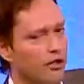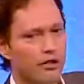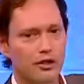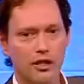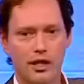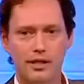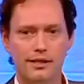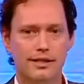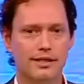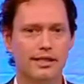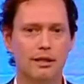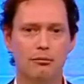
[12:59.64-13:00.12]
just
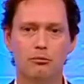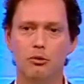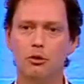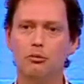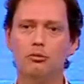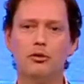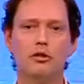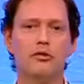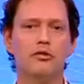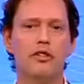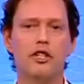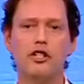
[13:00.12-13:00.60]
a simple
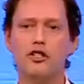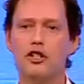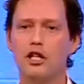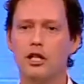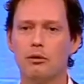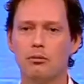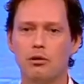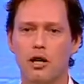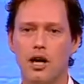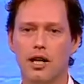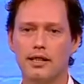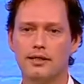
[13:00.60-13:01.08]

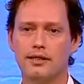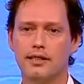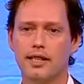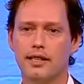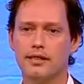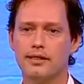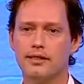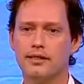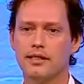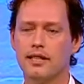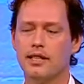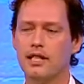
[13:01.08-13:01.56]
provisioning
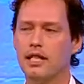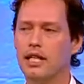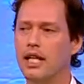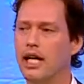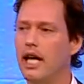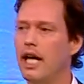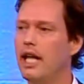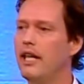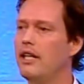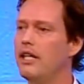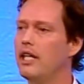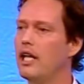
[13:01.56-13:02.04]
process.
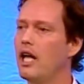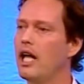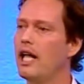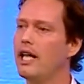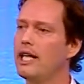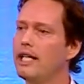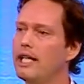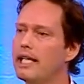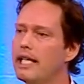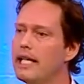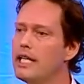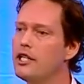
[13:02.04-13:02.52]
And
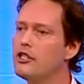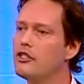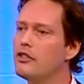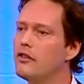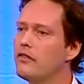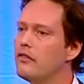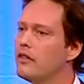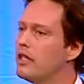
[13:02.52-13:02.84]
each of